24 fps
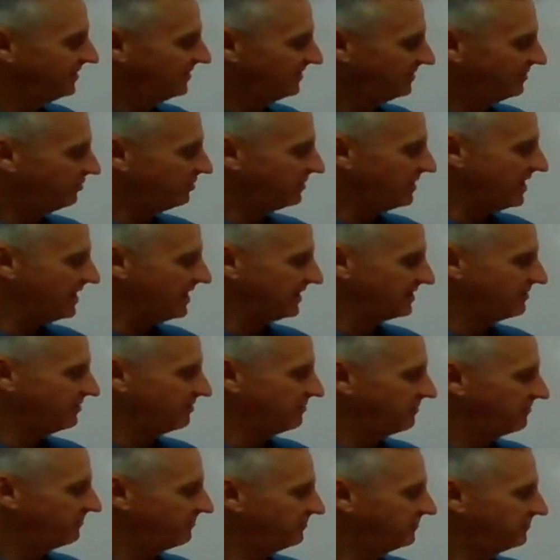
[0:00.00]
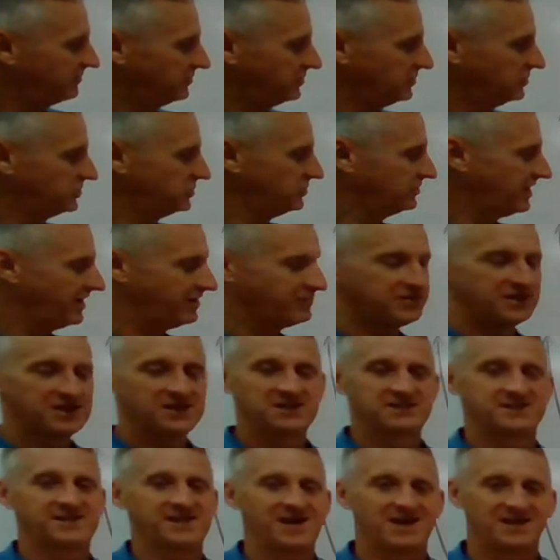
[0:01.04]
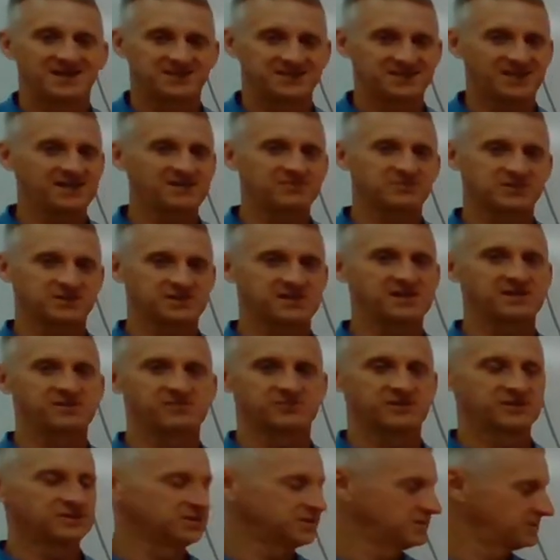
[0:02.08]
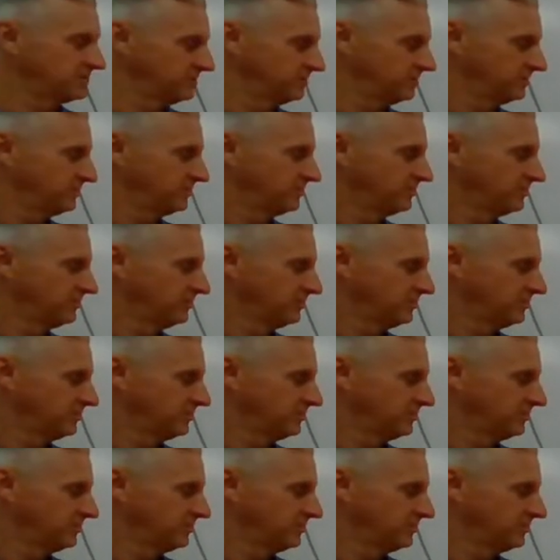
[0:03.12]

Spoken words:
the black curve should have the exact same steepness